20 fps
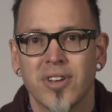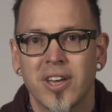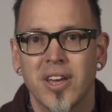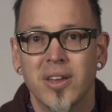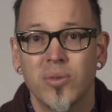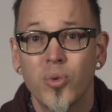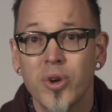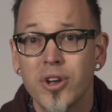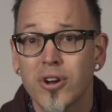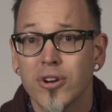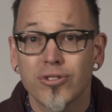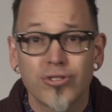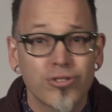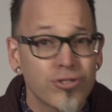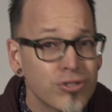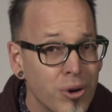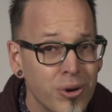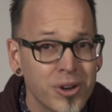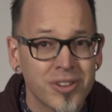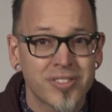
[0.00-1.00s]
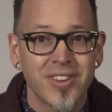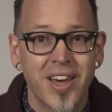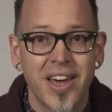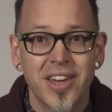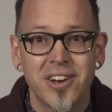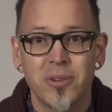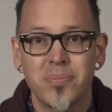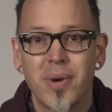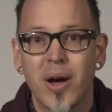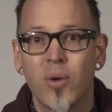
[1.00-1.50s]
and we are so
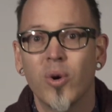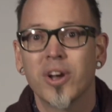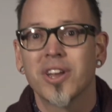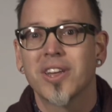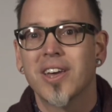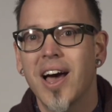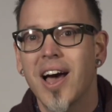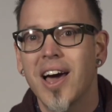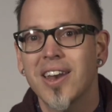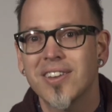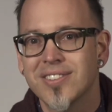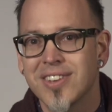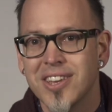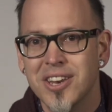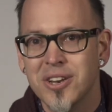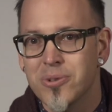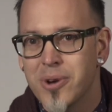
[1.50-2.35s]
excited about what God is getting